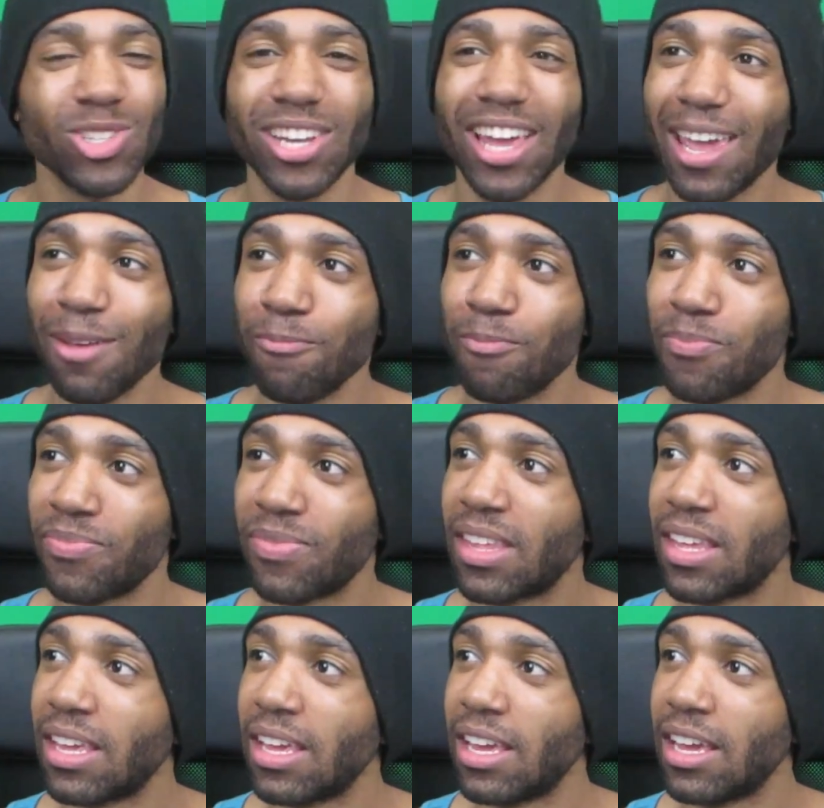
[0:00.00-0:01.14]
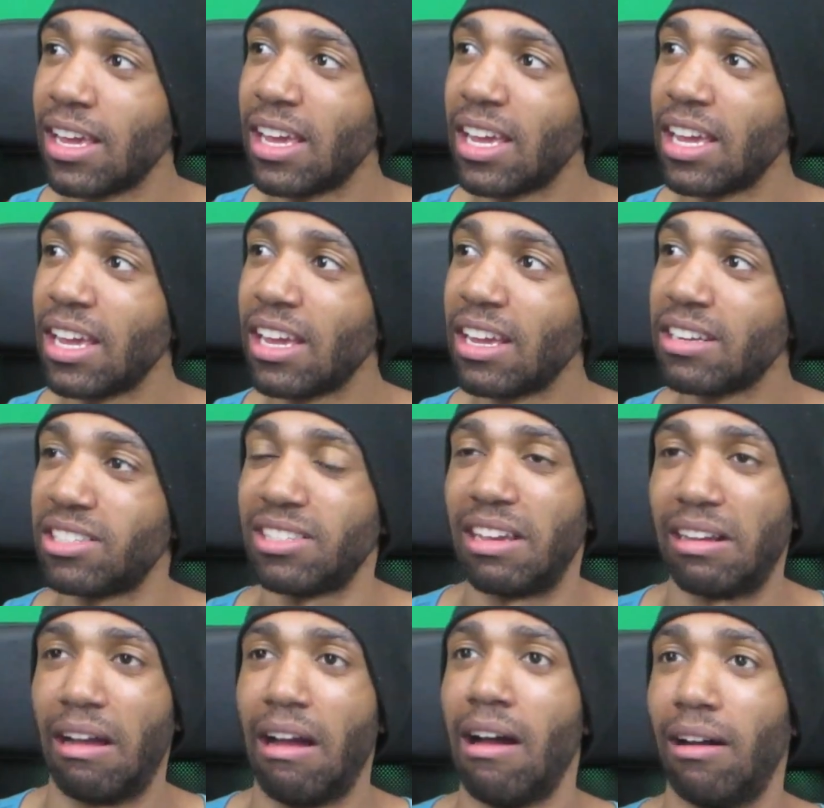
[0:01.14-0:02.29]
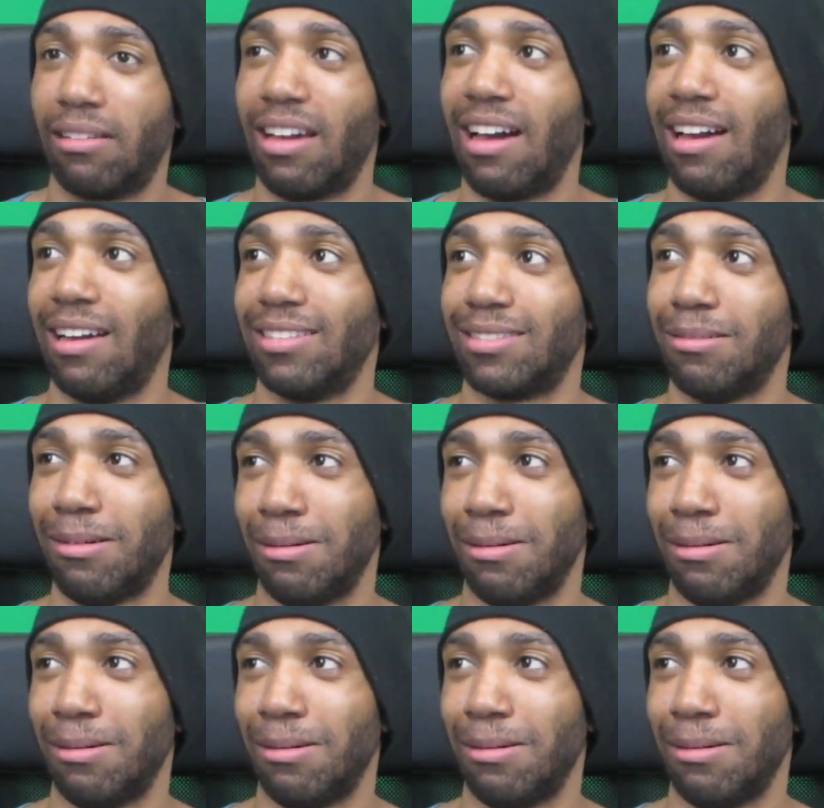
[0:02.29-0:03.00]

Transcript: her name? She's like, oh guys.